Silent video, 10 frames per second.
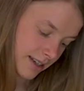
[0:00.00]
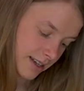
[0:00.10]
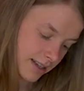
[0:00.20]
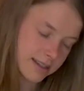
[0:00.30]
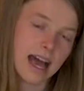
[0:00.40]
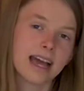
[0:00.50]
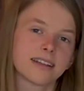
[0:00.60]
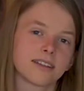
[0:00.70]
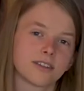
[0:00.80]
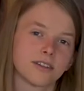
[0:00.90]

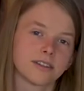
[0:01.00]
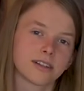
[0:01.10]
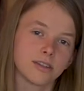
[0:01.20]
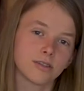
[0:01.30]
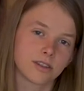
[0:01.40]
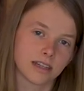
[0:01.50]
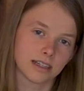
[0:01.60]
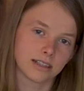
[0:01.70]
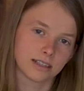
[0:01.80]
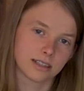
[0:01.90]
decided to include
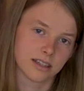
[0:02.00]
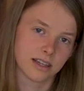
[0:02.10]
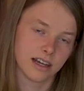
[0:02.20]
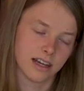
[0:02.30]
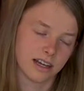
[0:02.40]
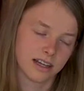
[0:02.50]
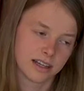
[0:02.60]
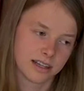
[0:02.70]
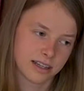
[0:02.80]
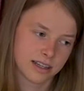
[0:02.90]
this as
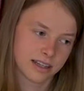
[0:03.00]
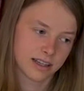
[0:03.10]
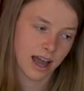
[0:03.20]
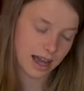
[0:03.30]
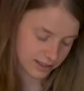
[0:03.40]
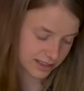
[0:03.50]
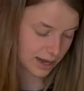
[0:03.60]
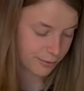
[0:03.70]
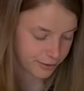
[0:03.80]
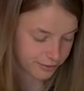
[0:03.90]
a
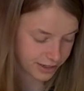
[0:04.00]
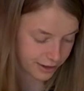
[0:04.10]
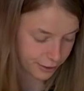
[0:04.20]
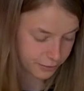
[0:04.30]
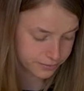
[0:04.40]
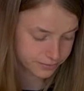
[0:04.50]
separate video.